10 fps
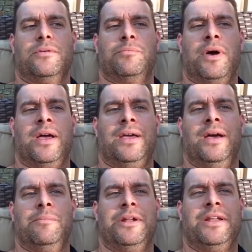
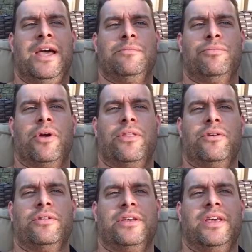my dad and brother
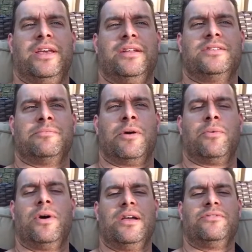and the kids and my
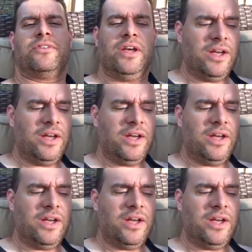wife.